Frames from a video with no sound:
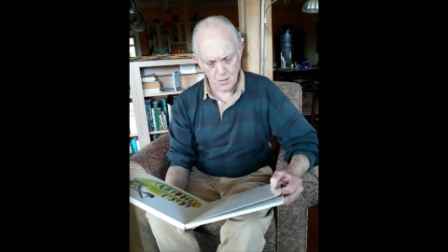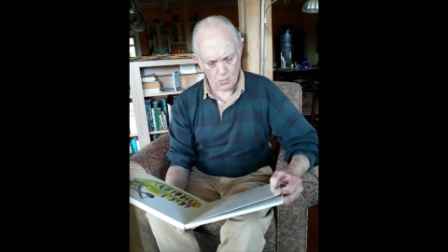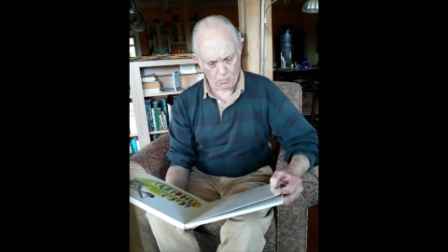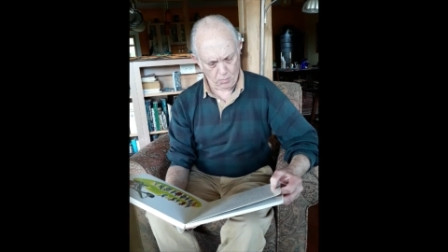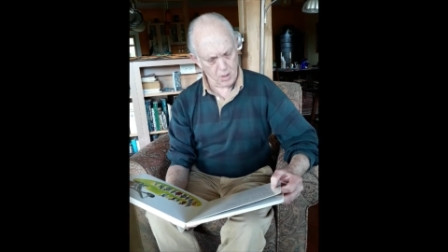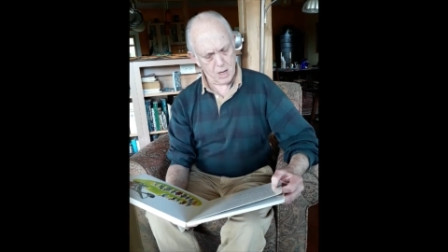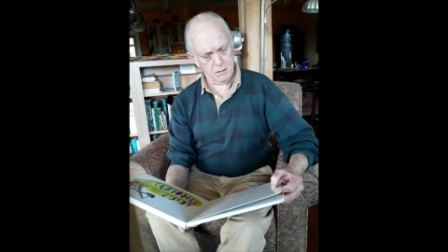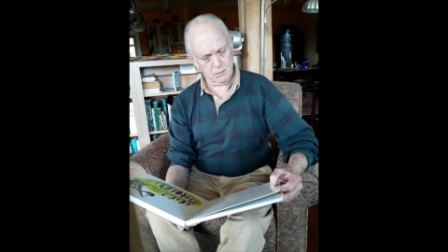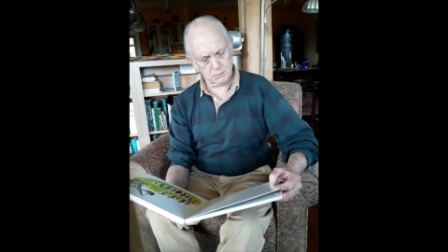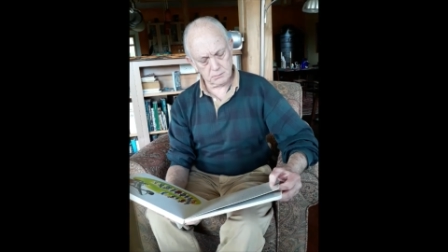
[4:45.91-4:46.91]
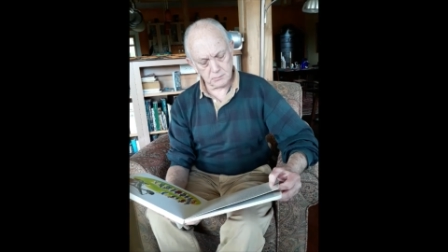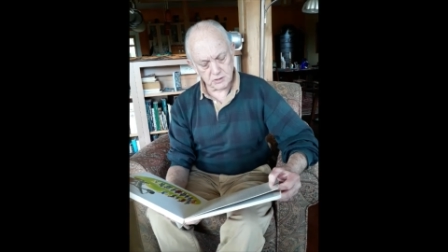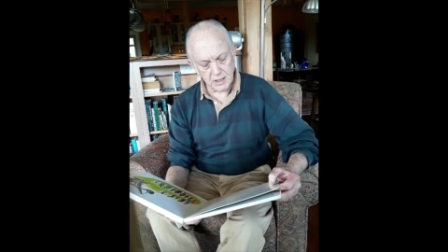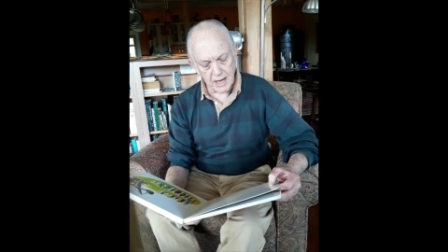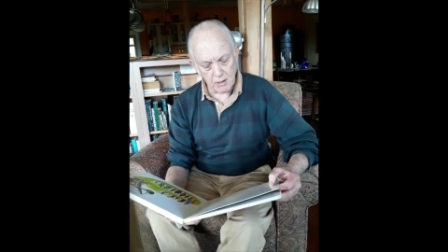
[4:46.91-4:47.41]
What?
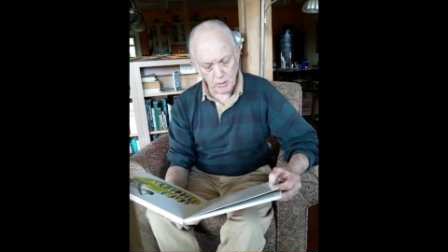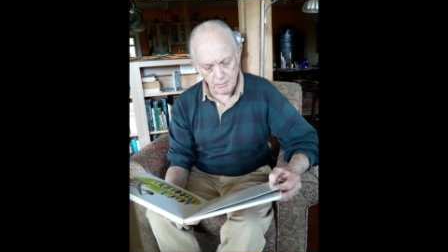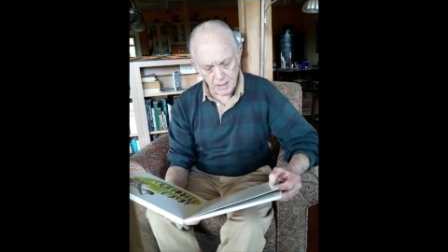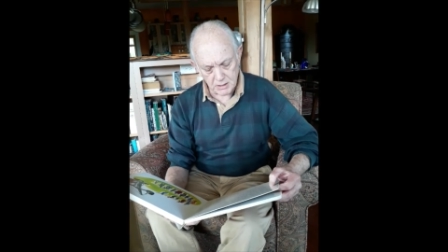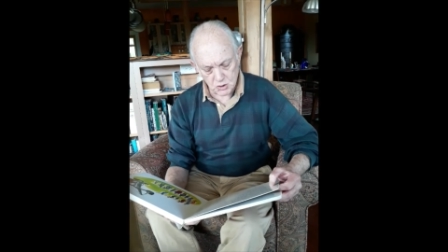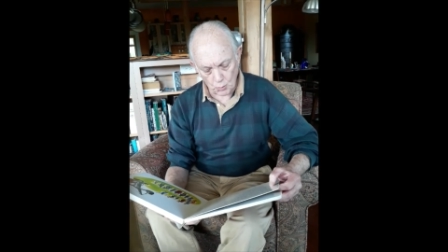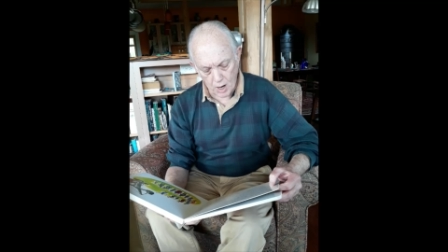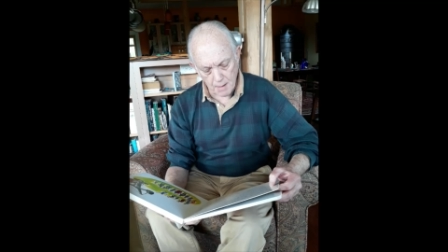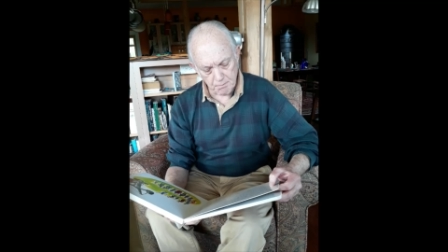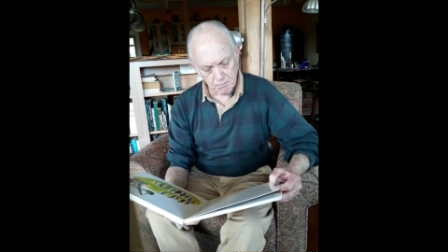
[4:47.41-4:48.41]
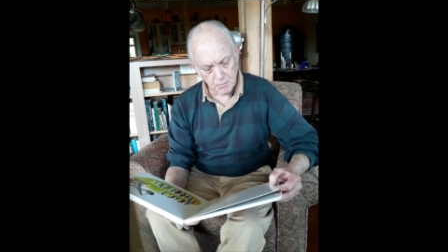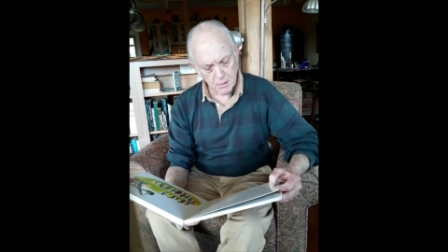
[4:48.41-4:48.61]
said Henry B. Swap.